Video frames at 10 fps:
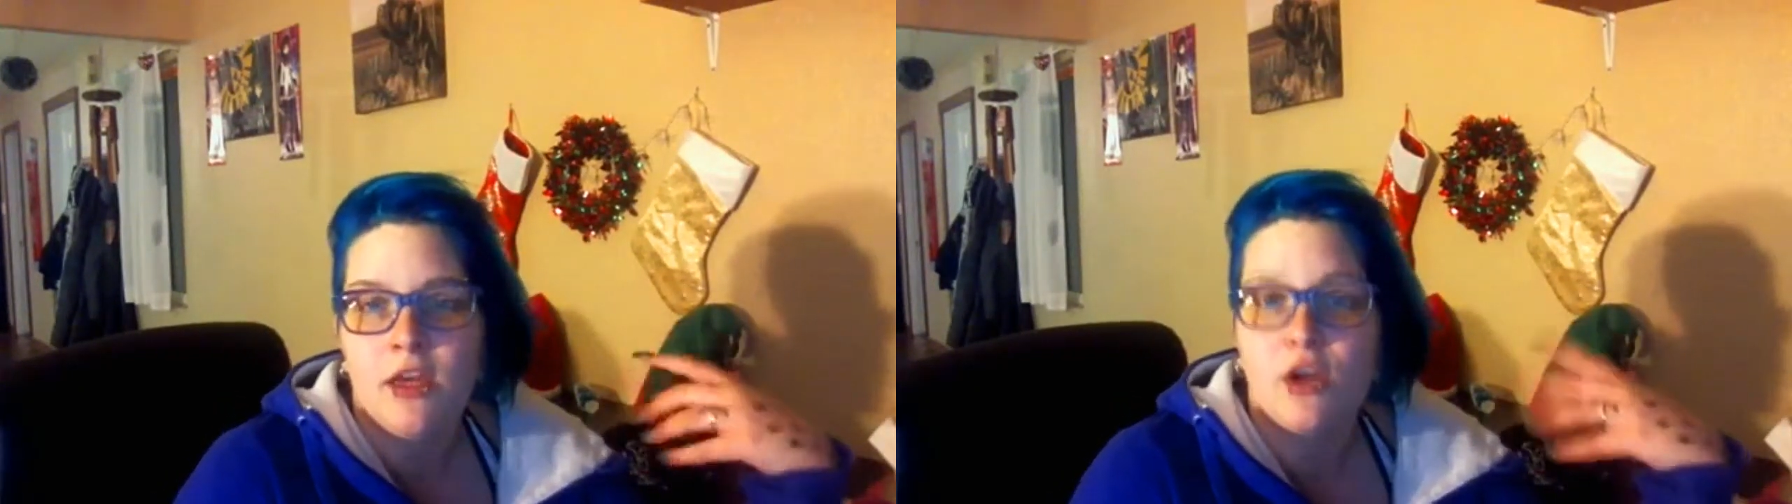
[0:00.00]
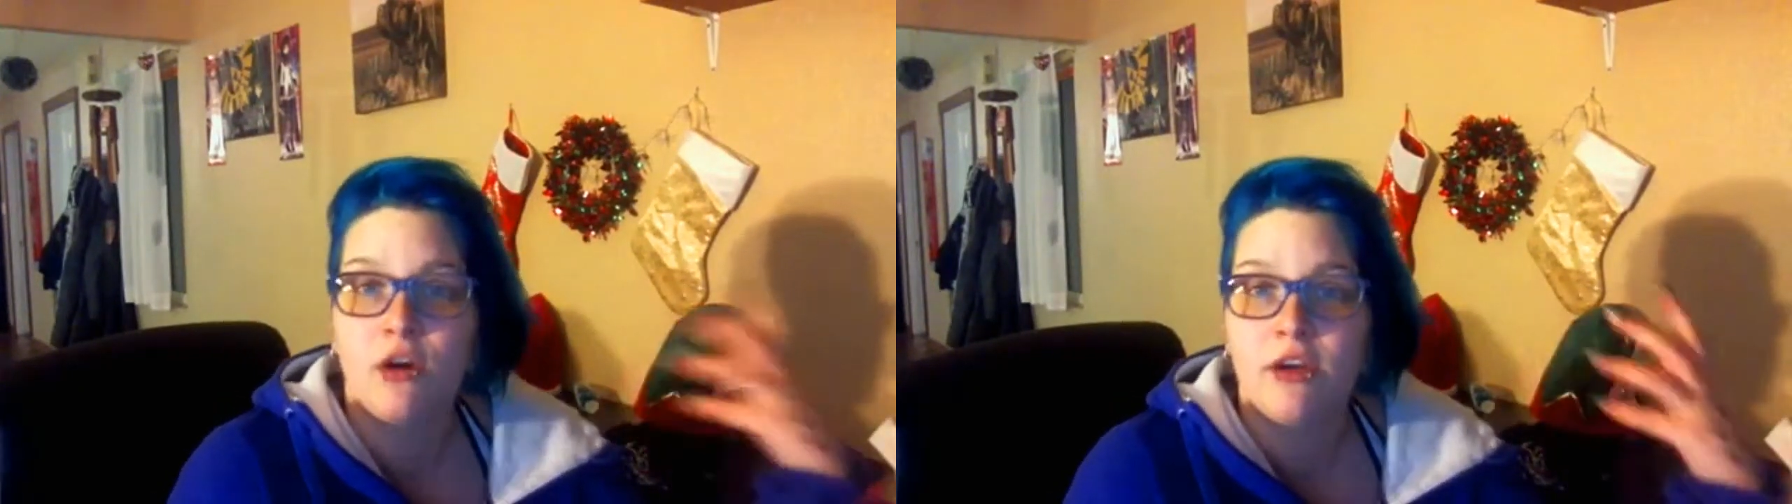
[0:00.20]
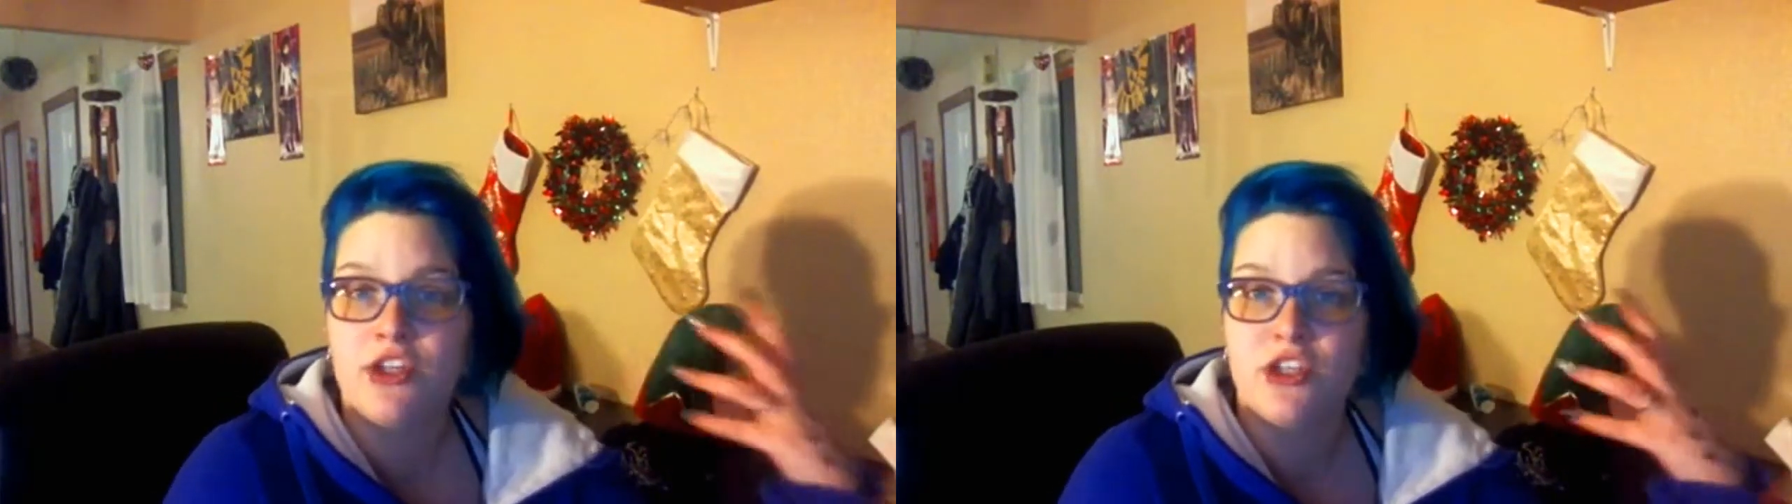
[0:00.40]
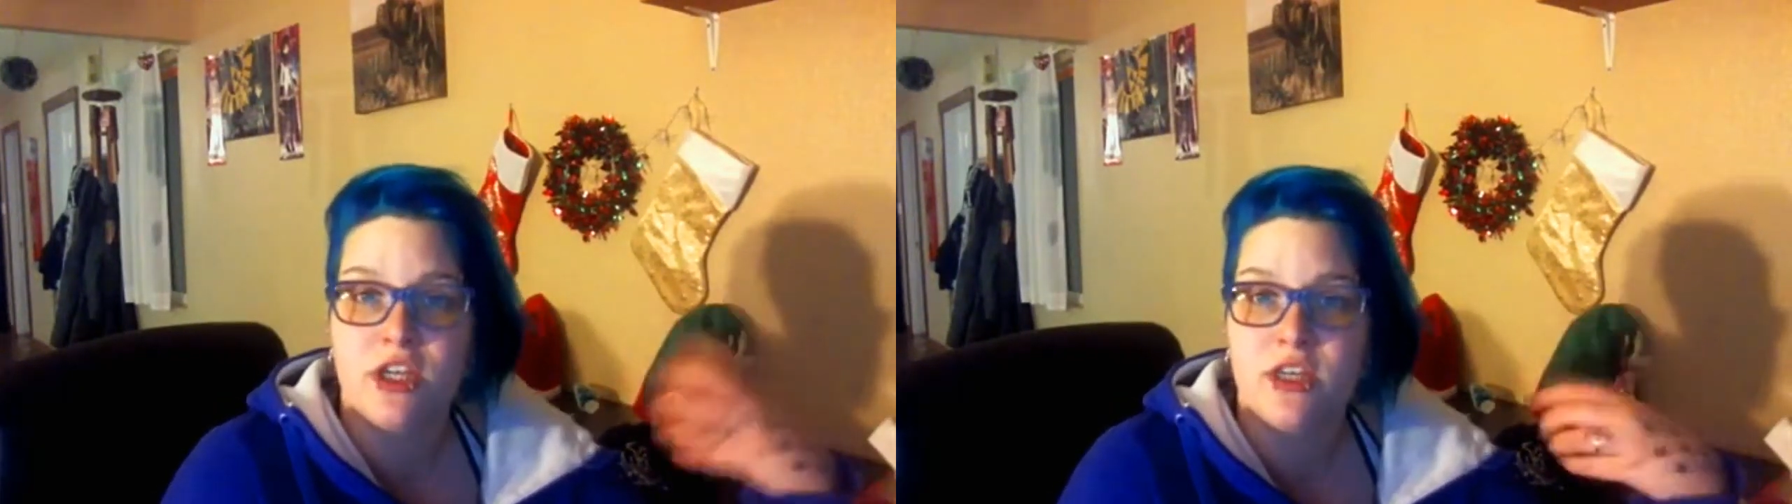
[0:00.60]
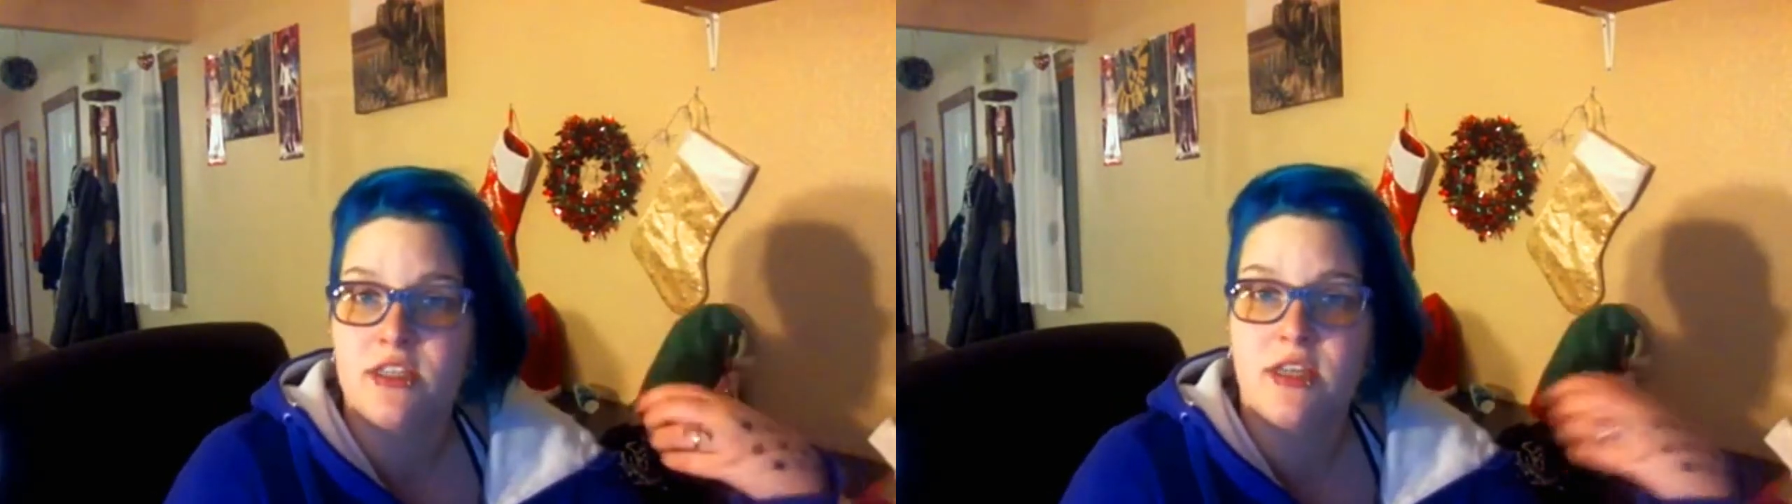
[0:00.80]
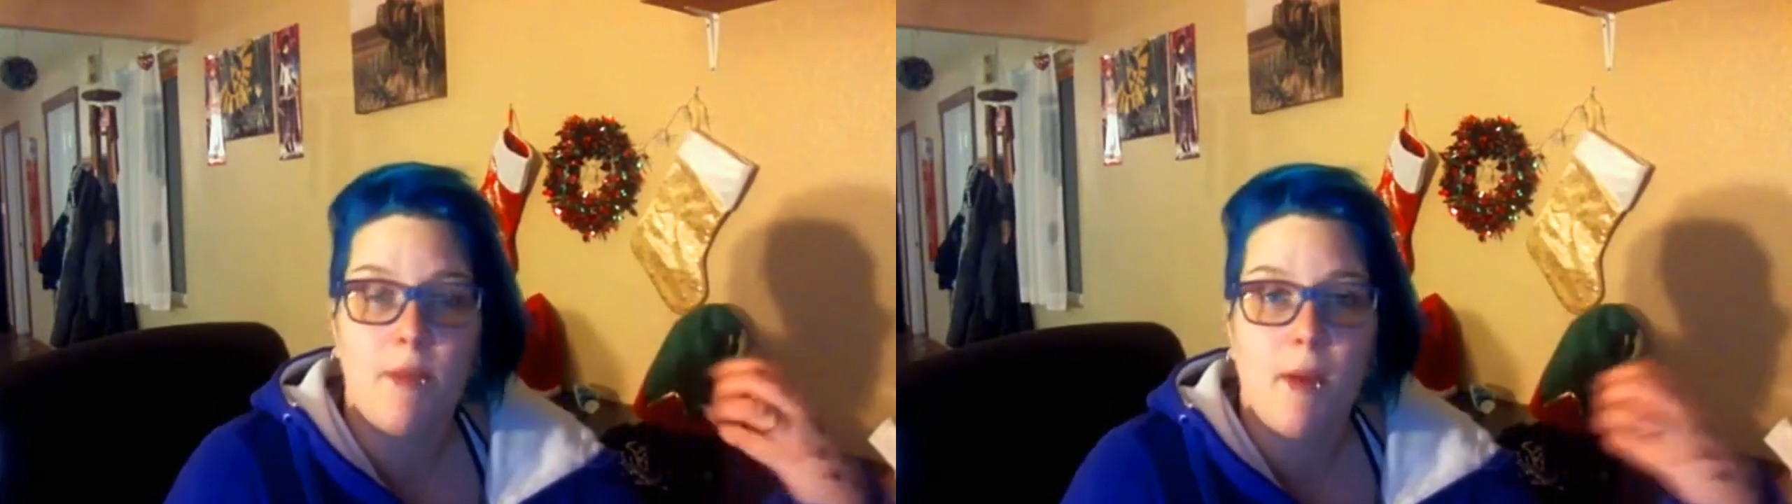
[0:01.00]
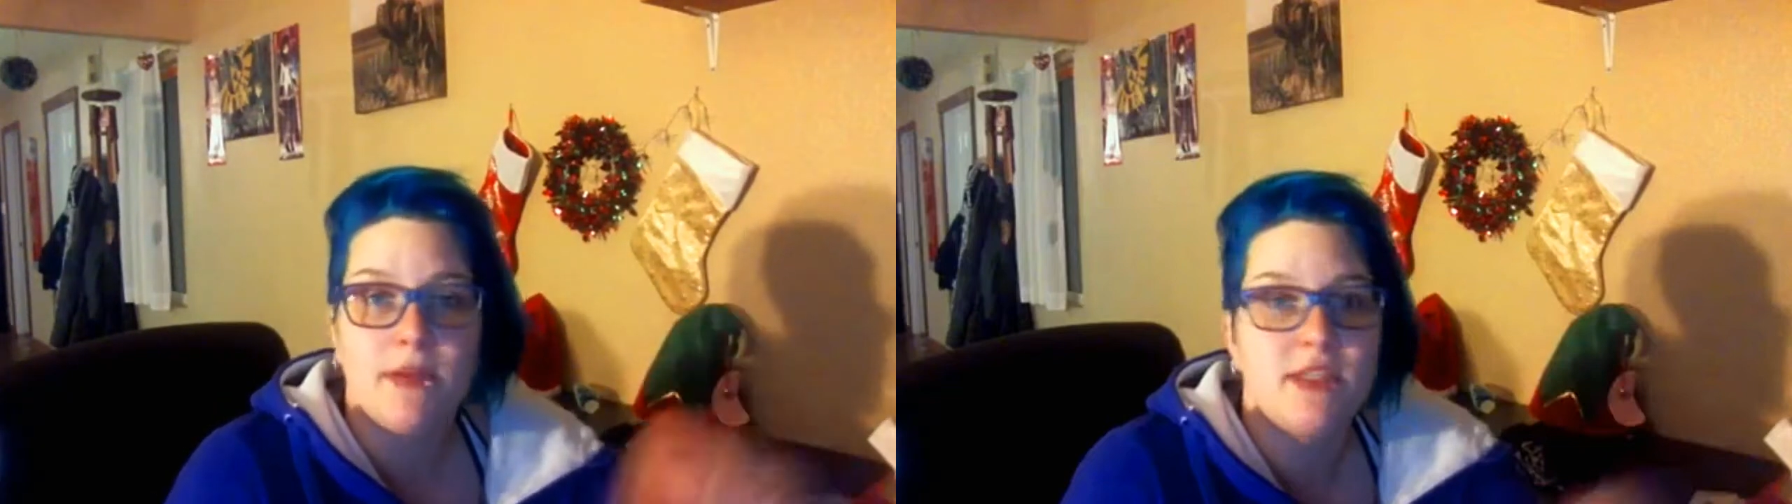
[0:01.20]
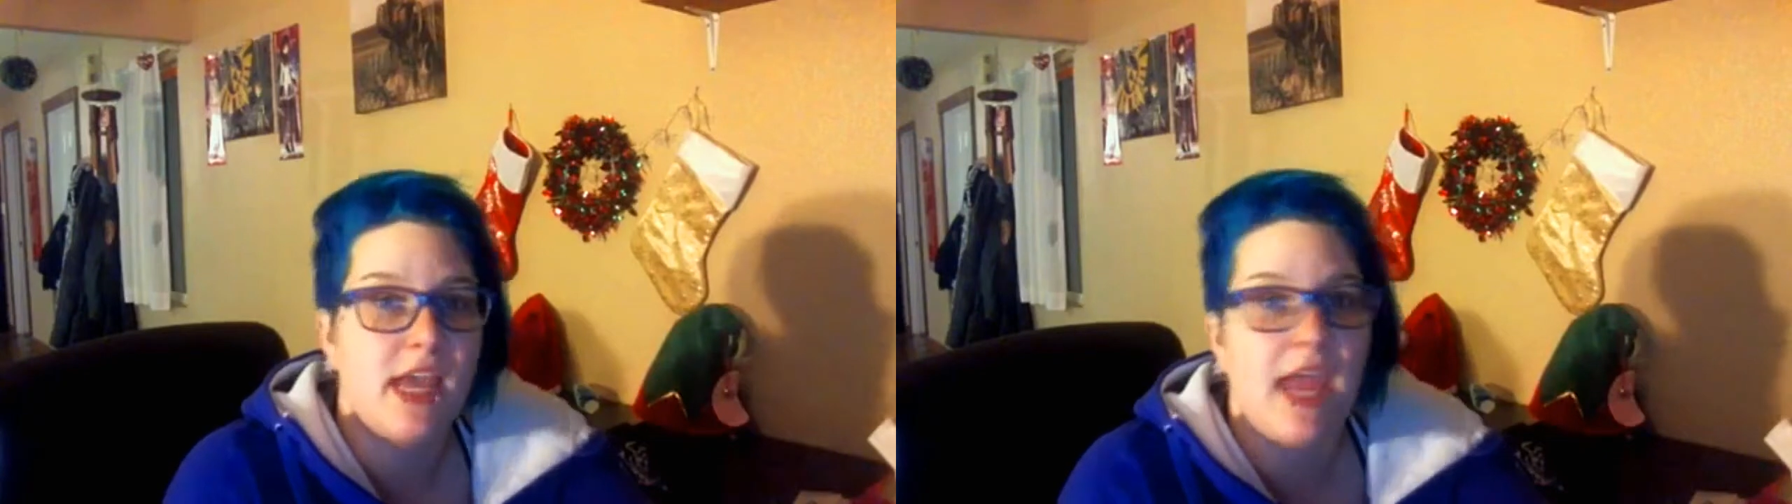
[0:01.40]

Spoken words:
courage to step up and say,